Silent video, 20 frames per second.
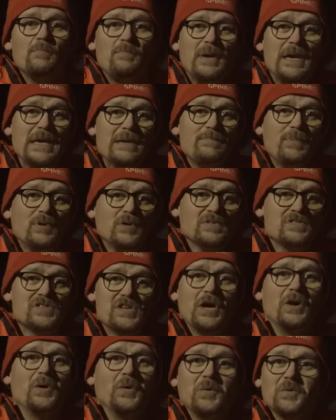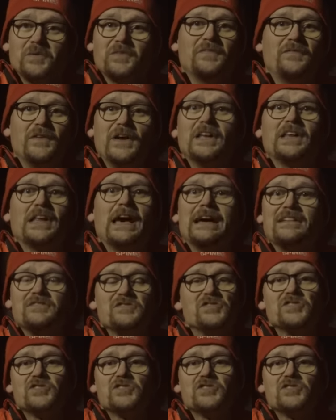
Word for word: people told Phil and